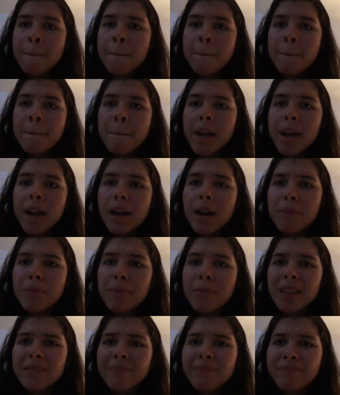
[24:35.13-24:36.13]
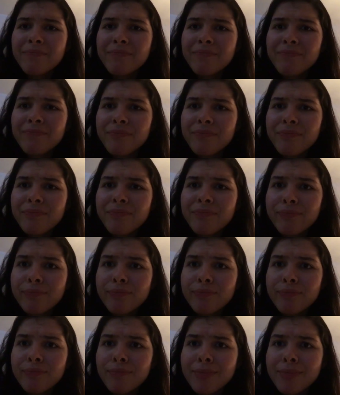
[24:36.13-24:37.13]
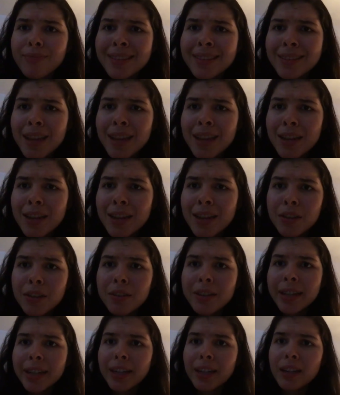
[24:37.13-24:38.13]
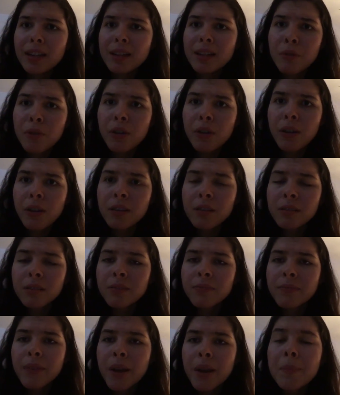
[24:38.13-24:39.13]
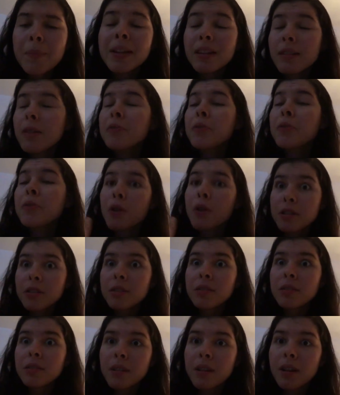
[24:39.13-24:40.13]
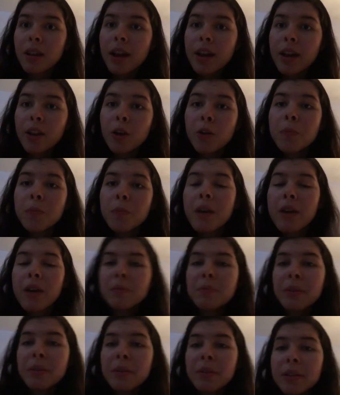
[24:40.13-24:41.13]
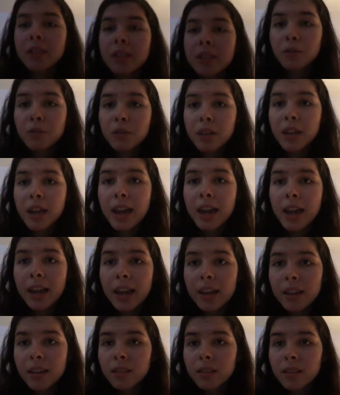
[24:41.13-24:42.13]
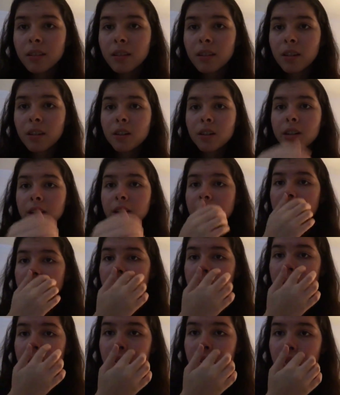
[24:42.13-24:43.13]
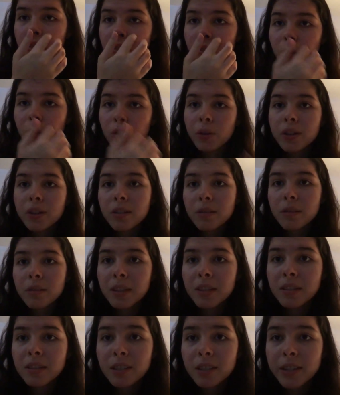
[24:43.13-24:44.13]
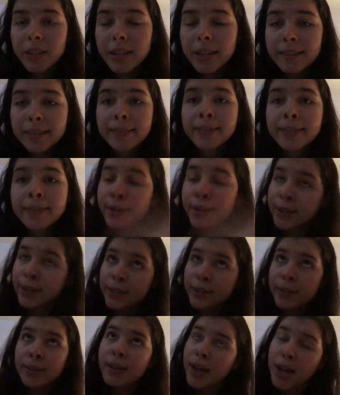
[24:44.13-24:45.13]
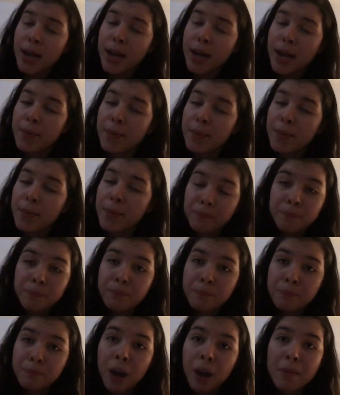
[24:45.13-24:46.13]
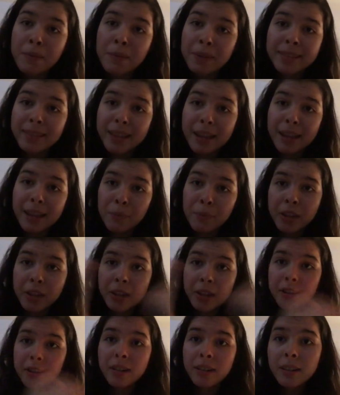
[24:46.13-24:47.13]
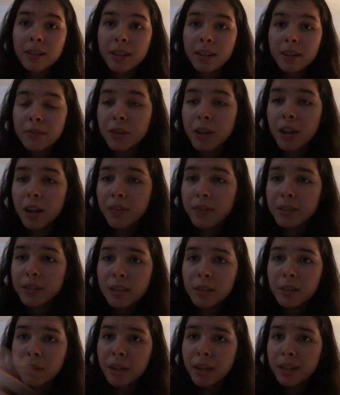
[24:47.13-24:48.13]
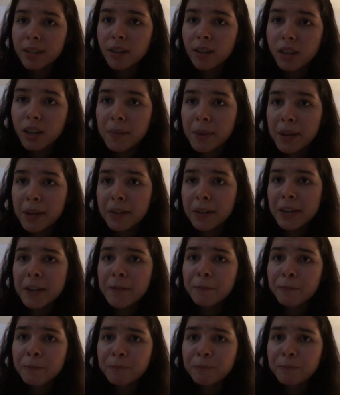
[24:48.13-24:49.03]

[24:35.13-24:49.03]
But that's not even a hurricane anymore. I mean, of course, I hope everybody is okay. A hurricane is always something serious. I'm the prime example here, if you haven't seen my documentary.